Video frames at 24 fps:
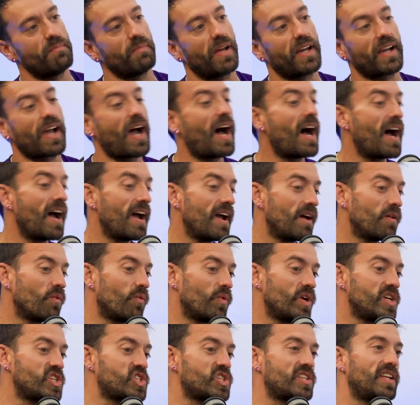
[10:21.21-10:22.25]
like, I
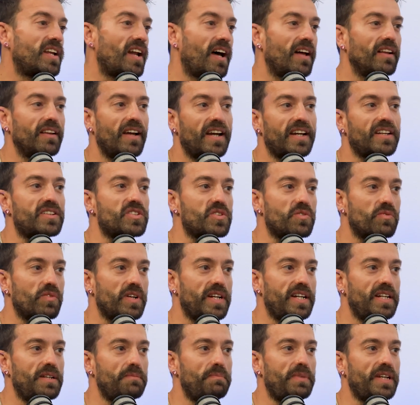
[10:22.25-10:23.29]
wish that I liked to
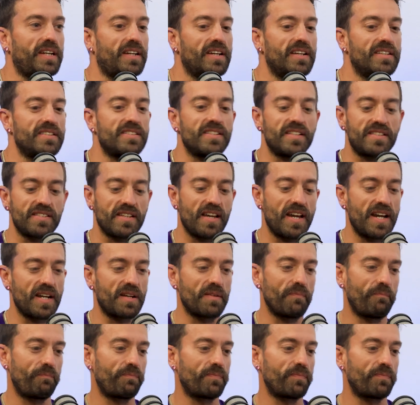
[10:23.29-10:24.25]
read because it's like,